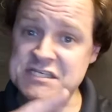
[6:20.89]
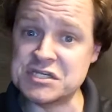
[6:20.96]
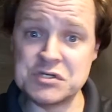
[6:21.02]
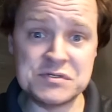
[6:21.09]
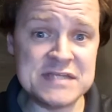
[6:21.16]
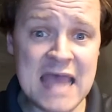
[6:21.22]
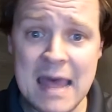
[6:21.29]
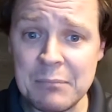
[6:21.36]
a new
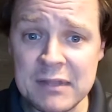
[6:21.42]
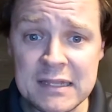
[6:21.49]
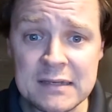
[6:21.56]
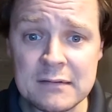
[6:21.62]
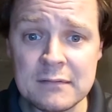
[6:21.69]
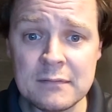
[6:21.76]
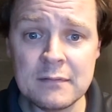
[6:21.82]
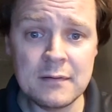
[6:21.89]
tablet,
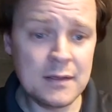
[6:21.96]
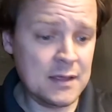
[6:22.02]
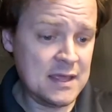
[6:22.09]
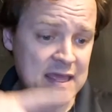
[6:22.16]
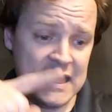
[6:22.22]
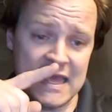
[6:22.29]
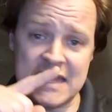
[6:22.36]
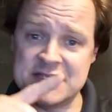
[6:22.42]

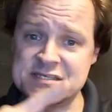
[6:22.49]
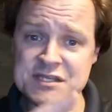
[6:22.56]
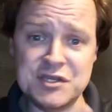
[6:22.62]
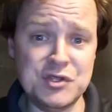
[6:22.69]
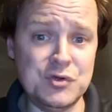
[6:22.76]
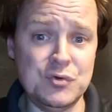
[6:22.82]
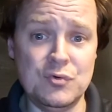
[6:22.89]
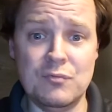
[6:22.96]
it's a
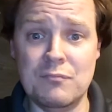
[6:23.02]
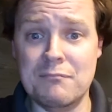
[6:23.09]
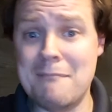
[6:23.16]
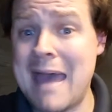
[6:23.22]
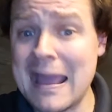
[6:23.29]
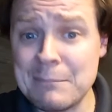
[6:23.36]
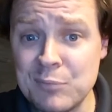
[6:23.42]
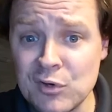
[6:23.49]
new
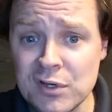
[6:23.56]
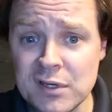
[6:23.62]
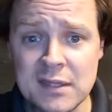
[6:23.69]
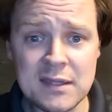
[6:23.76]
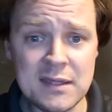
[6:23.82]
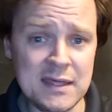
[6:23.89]
MacBook,